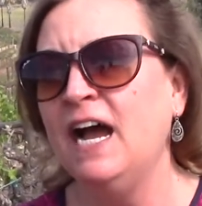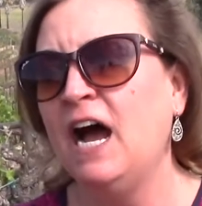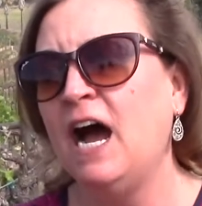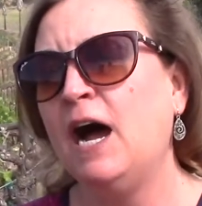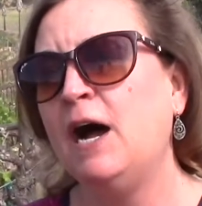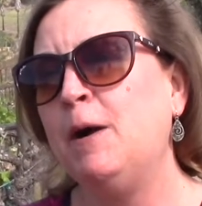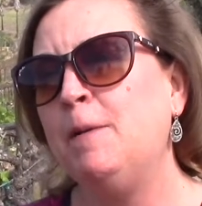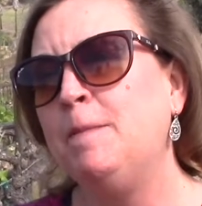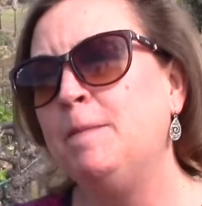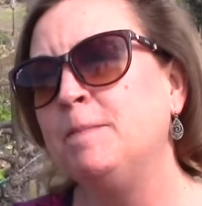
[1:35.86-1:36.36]

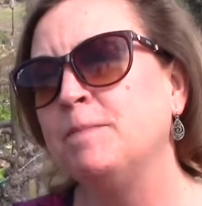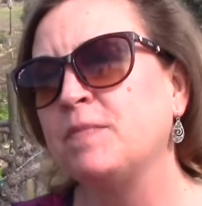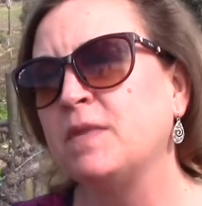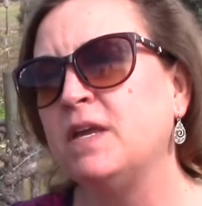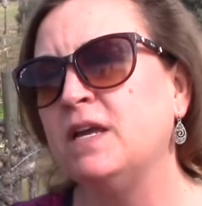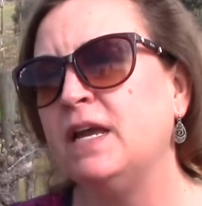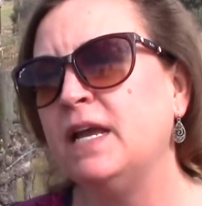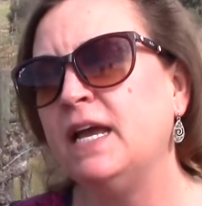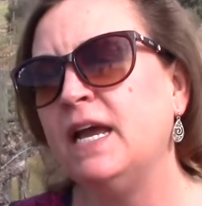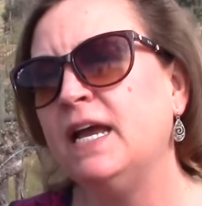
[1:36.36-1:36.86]
um,
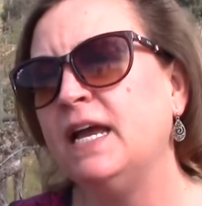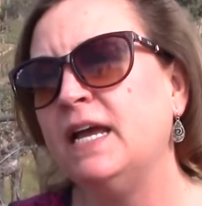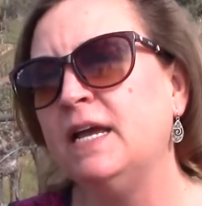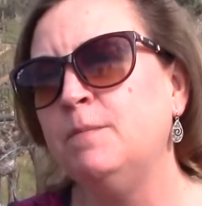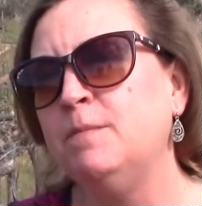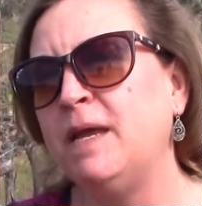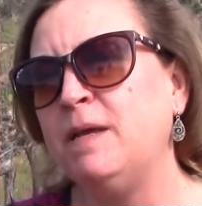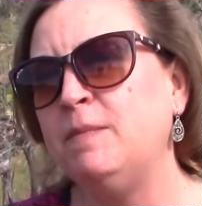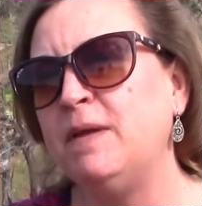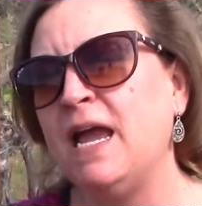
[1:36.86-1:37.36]

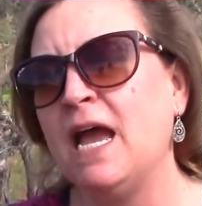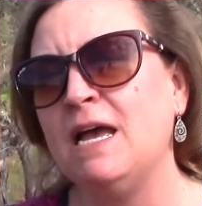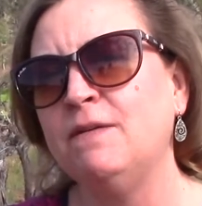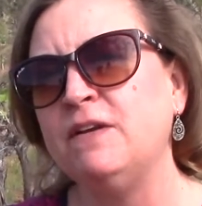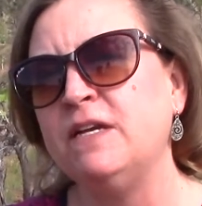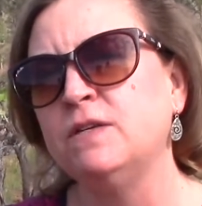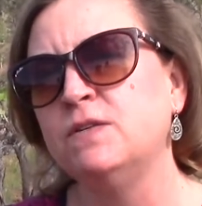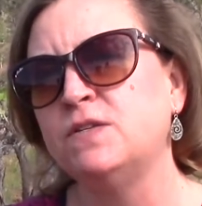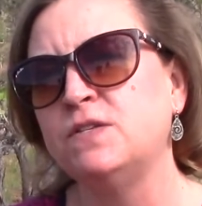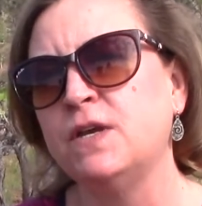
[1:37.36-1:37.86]
and maybe
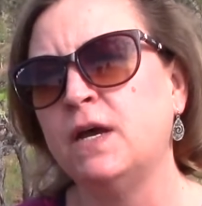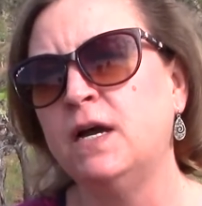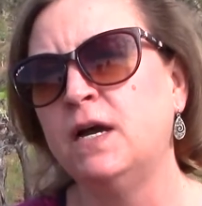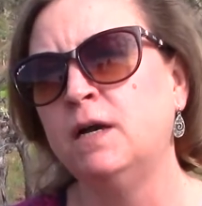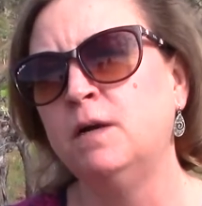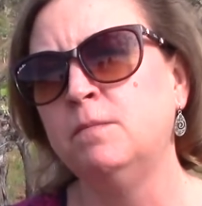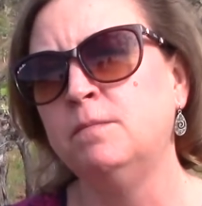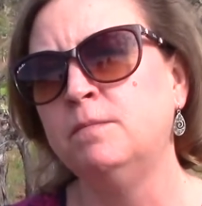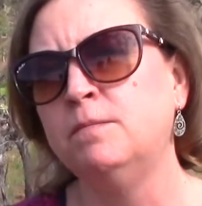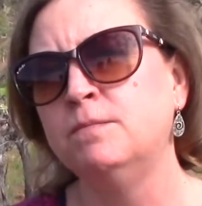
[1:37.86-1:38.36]
having
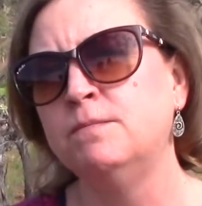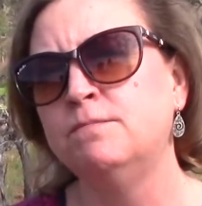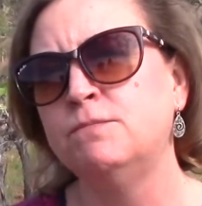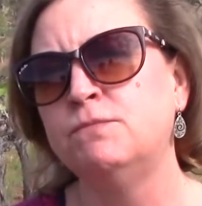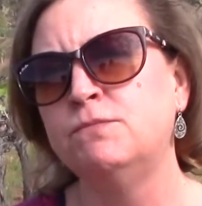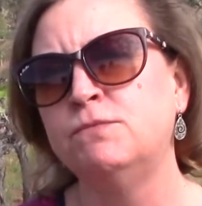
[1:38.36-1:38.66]
some